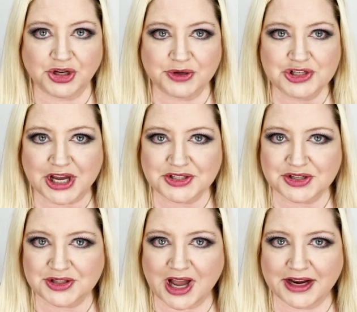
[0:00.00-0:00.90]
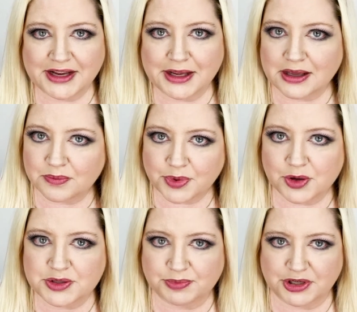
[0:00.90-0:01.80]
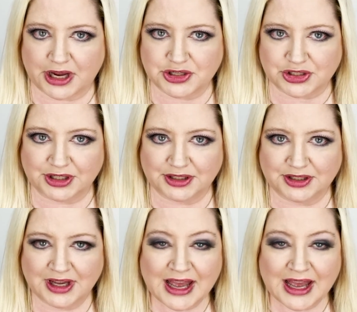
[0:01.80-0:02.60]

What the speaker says: you adjust your lighting in post-production?